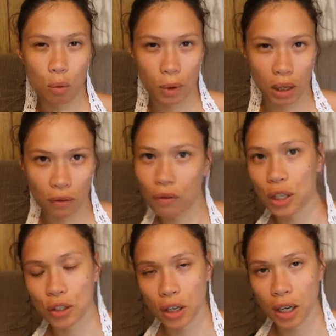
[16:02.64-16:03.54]
really
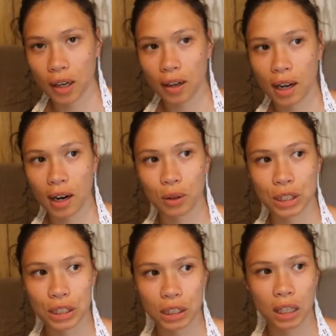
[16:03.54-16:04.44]
frustrated and I
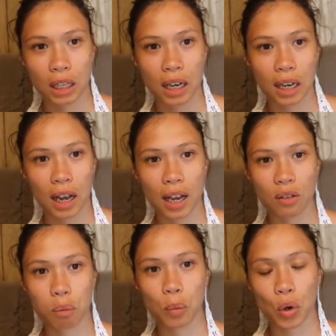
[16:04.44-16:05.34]
was kind
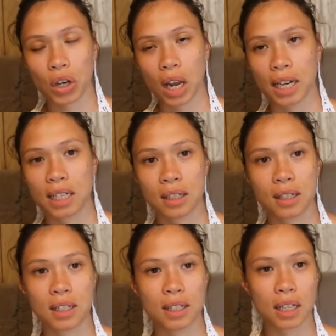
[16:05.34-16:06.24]
of borderline
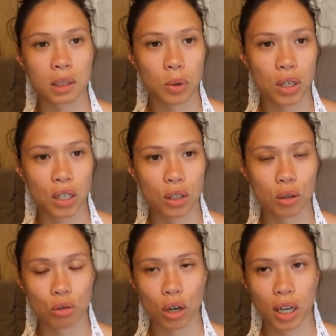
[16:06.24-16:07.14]
desperate to
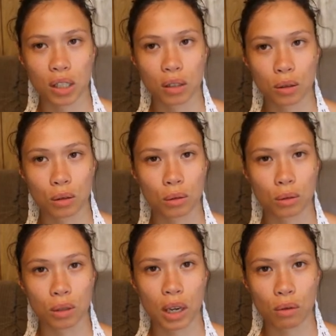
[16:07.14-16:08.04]
try
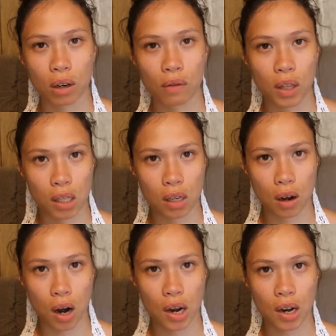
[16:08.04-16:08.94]
to get rid of this
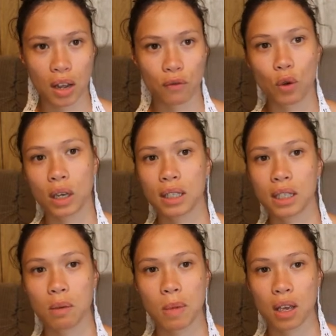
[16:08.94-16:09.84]
yarn, if you can
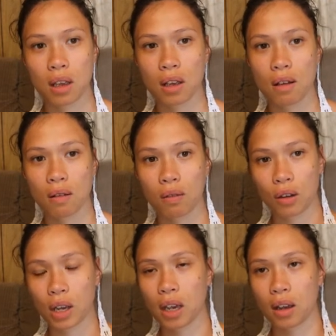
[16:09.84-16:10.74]
see me
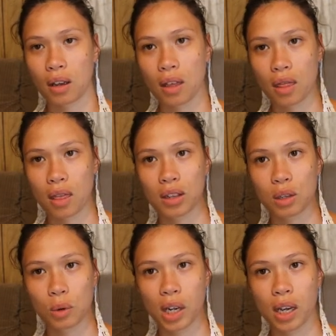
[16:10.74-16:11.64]
looking this
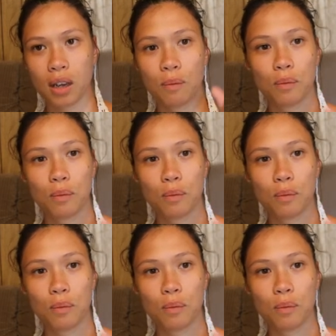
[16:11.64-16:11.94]
way,